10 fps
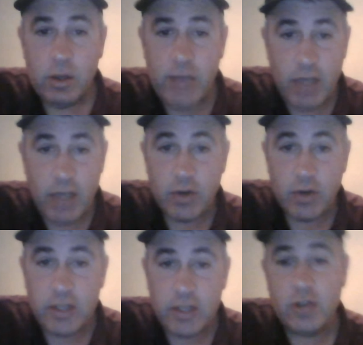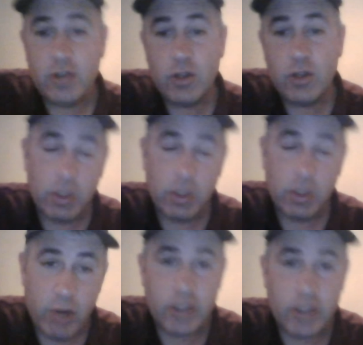the entrance to the Brooklyn
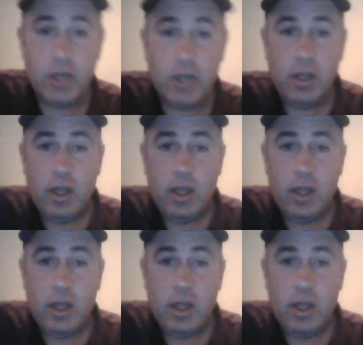Bridge.